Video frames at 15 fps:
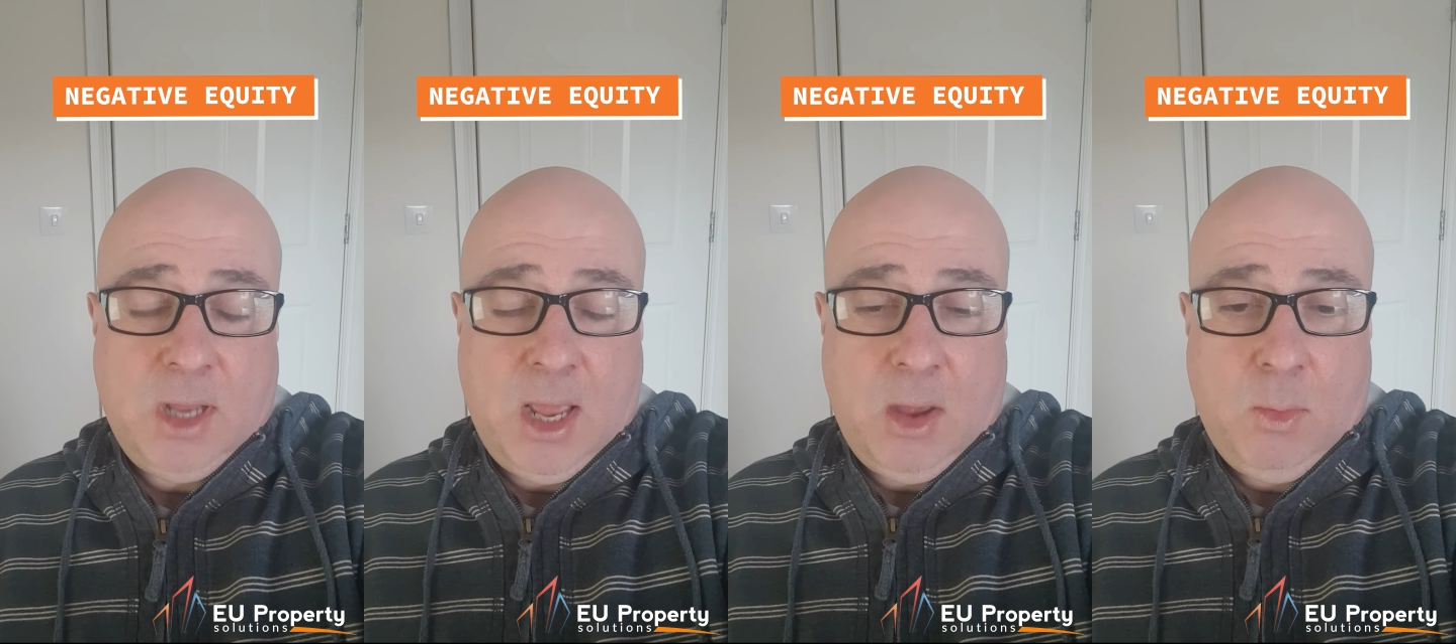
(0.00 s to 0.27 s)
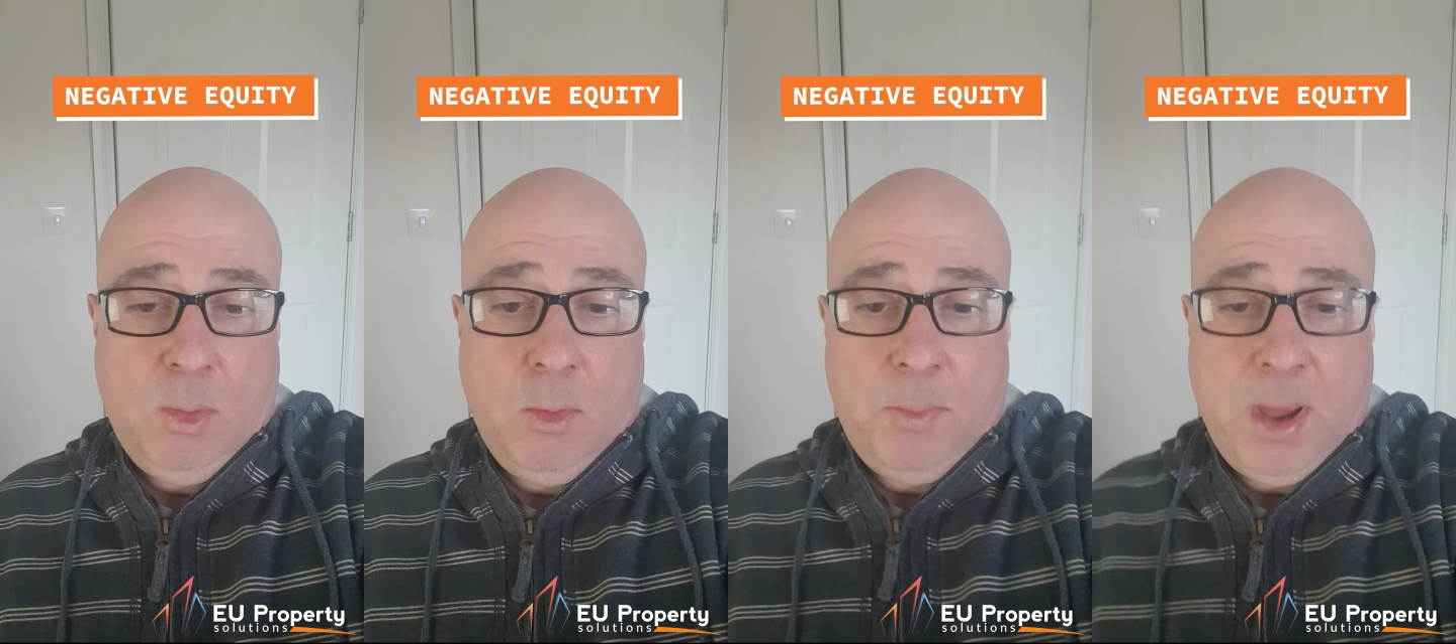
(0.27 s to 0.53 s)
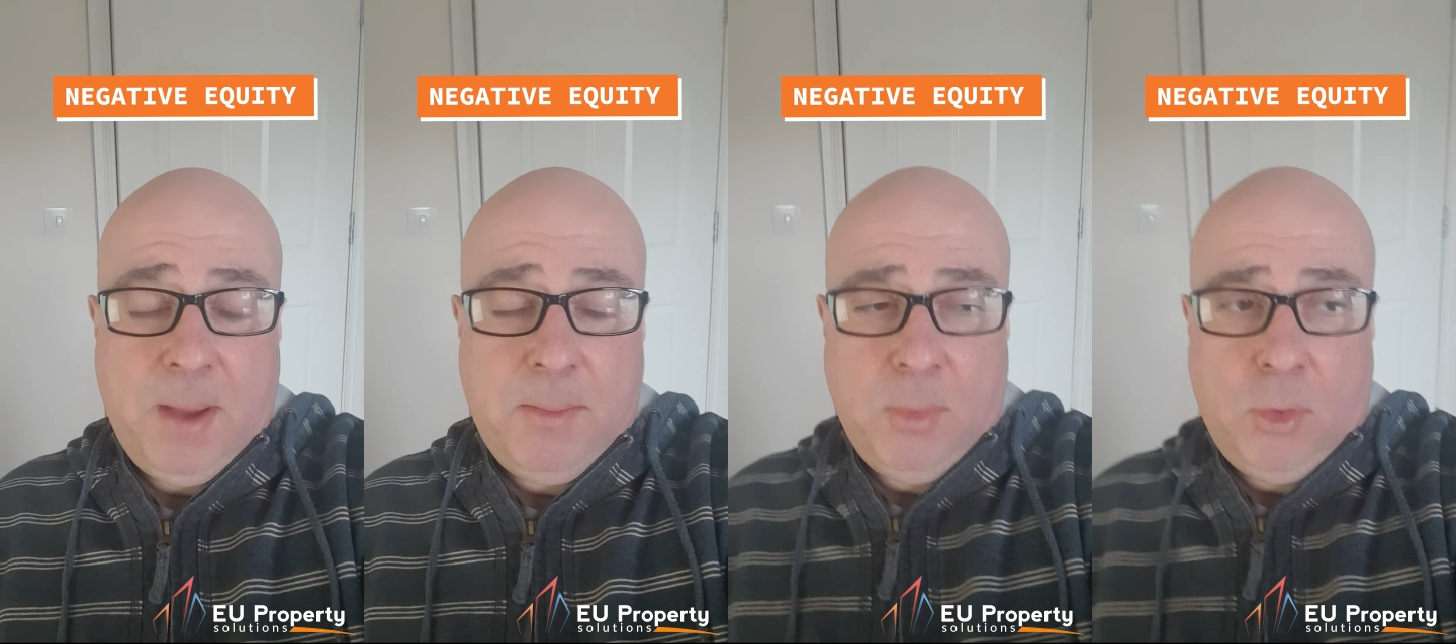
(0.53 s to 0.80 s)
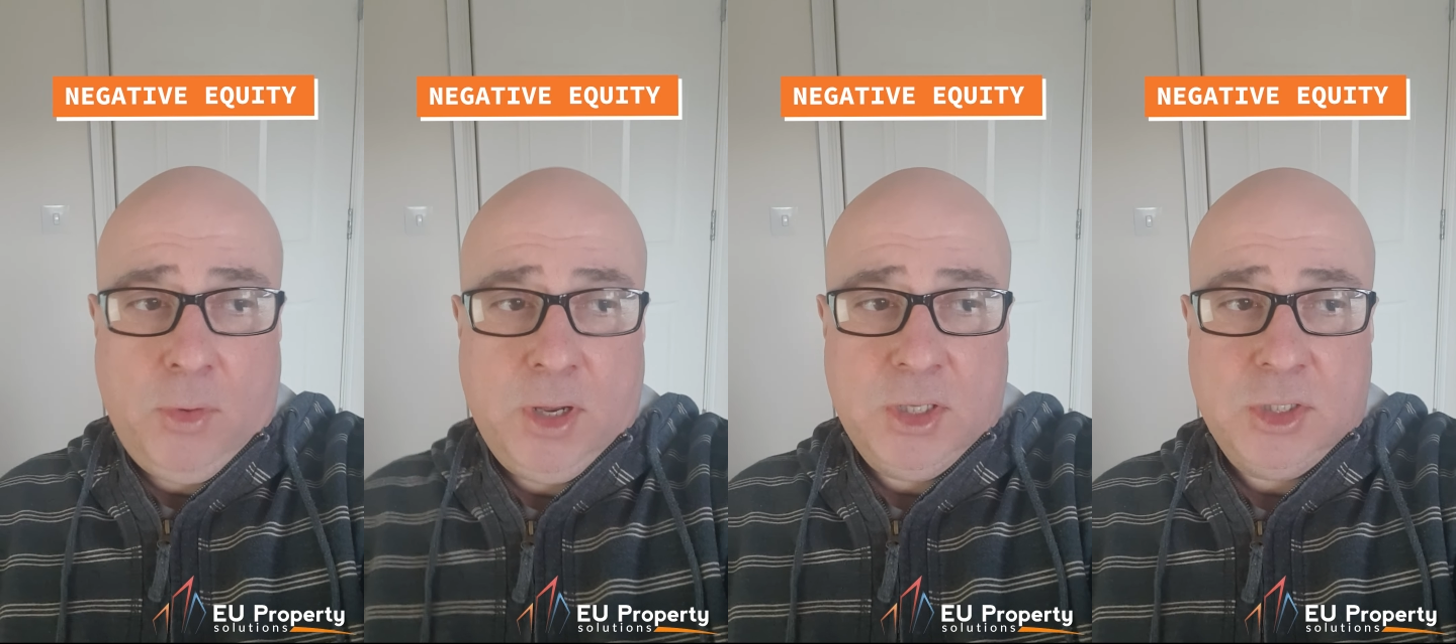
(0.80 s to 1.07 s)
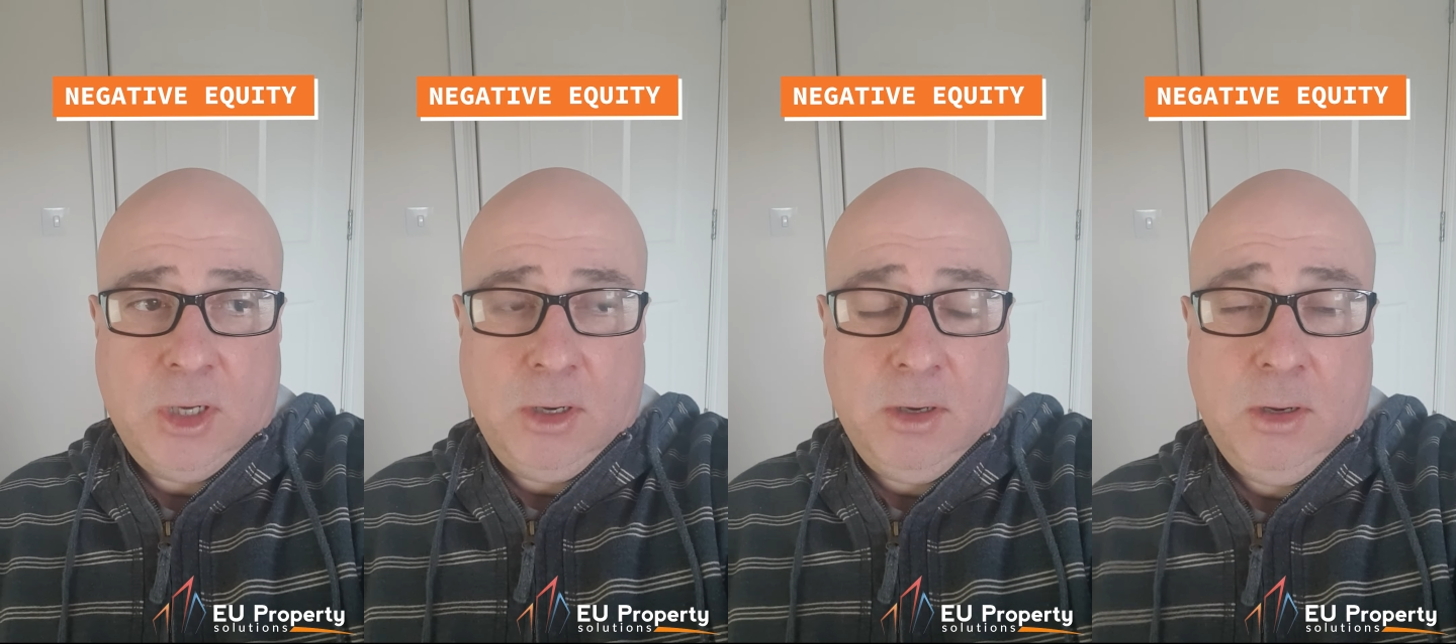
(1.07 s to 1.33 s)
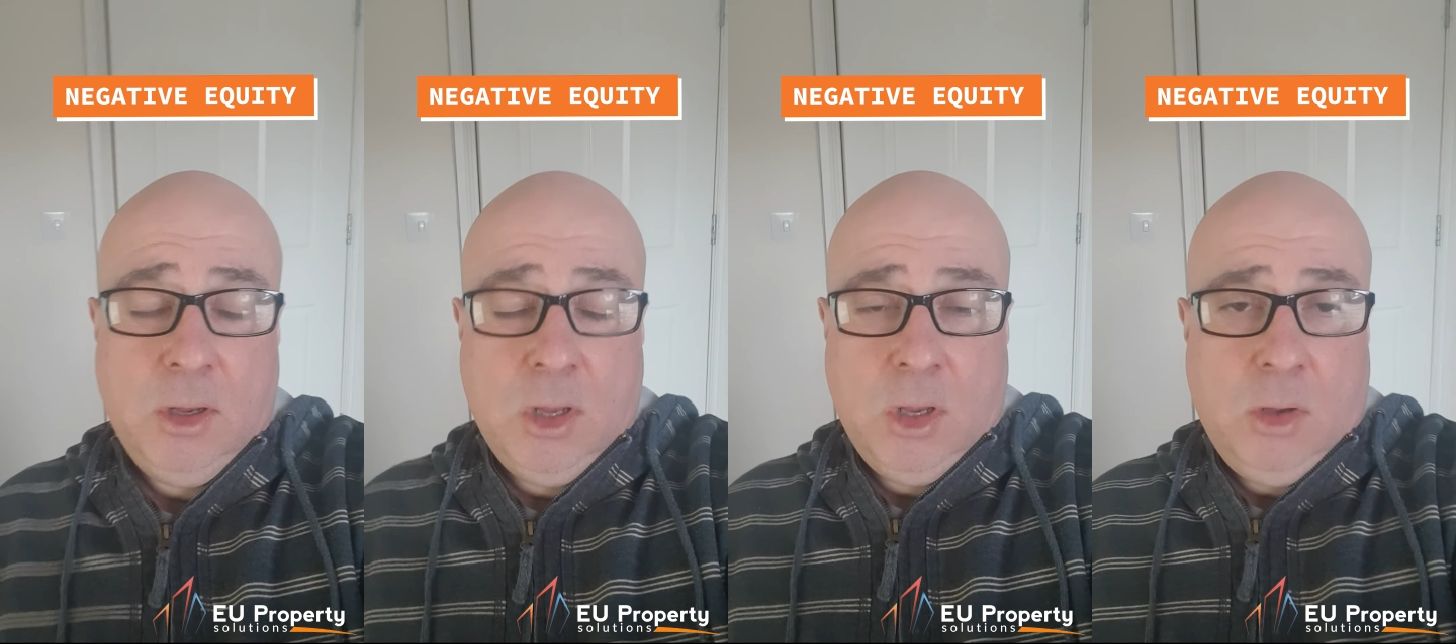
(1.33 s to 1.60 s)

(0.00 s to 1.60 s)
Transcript: uh, we were paying mortgage on,